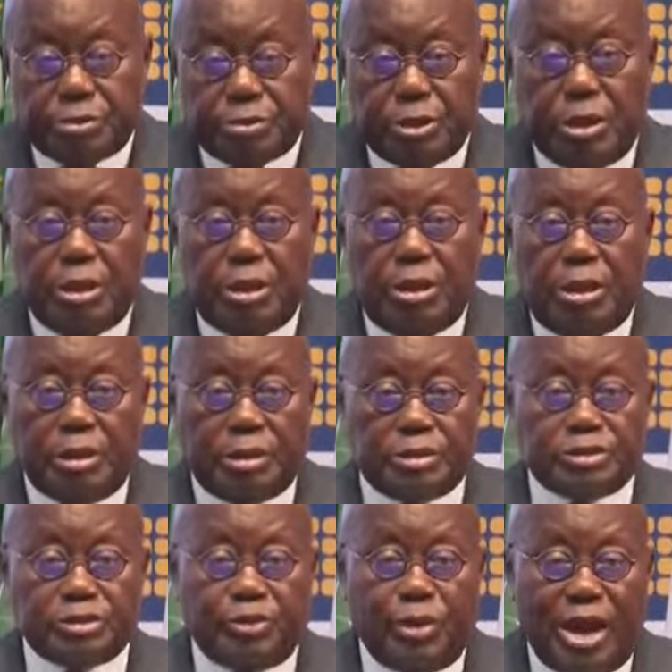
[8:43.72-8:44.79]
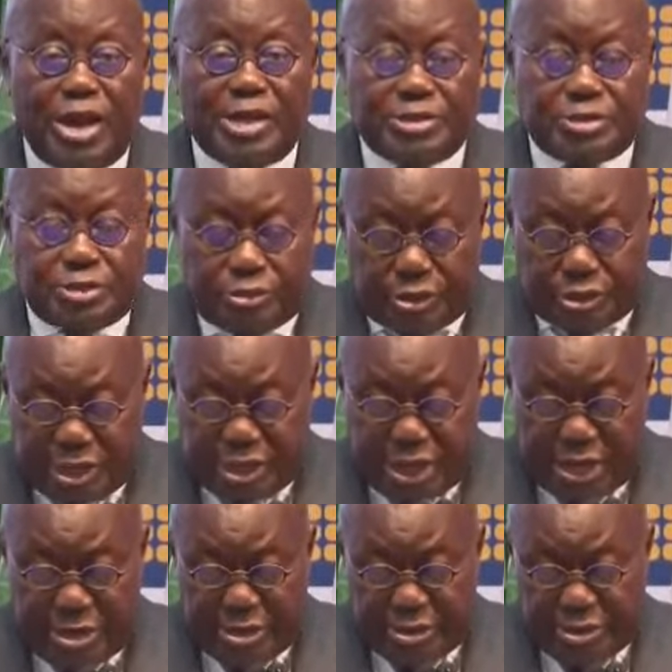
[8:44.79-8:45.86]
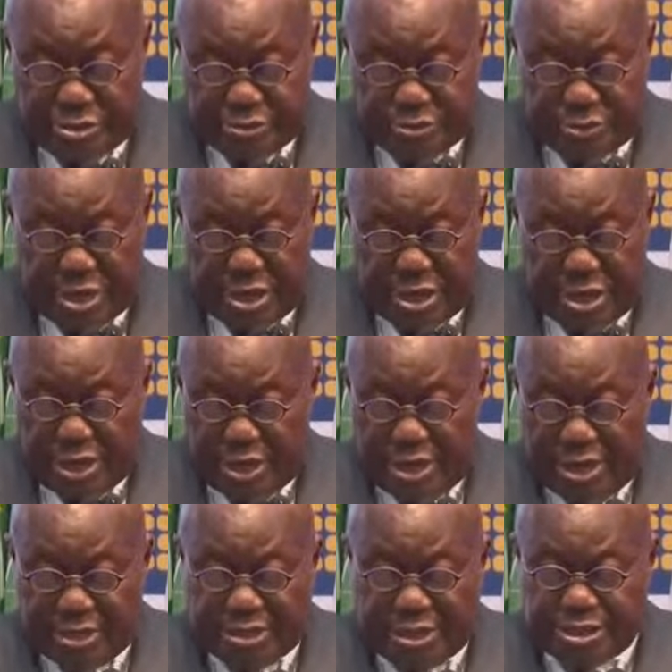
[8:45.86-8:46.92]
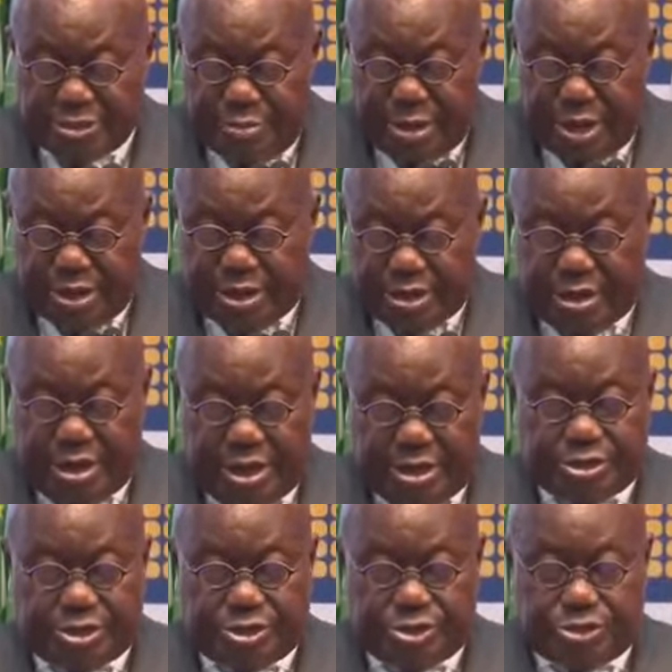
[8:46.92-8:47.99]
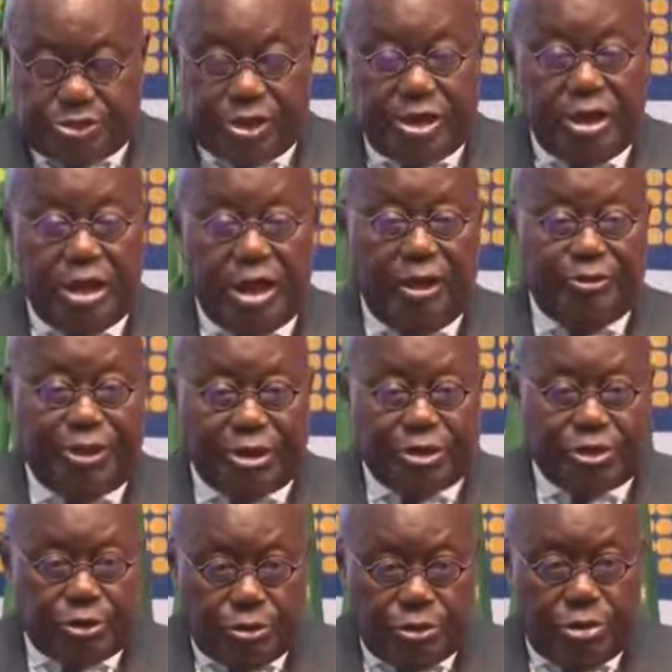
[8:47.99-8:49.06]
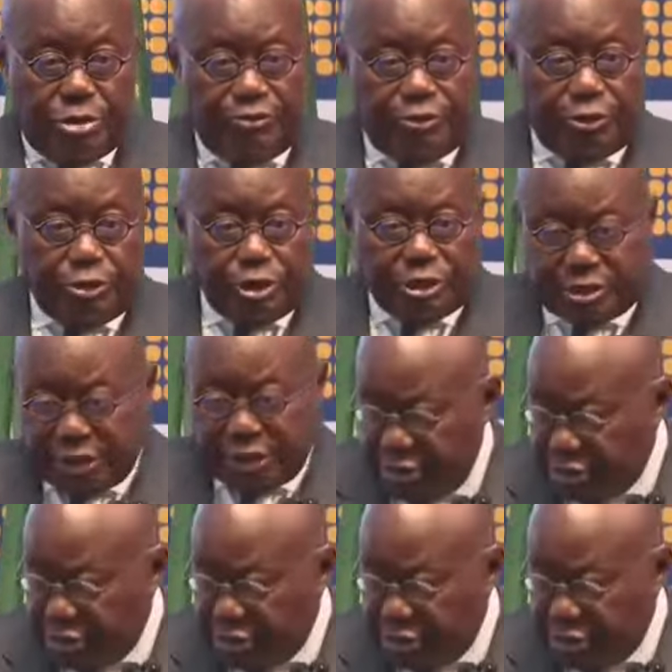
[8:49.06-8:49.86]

let us rise to the challenge, and let us make history. I thank you for your attention.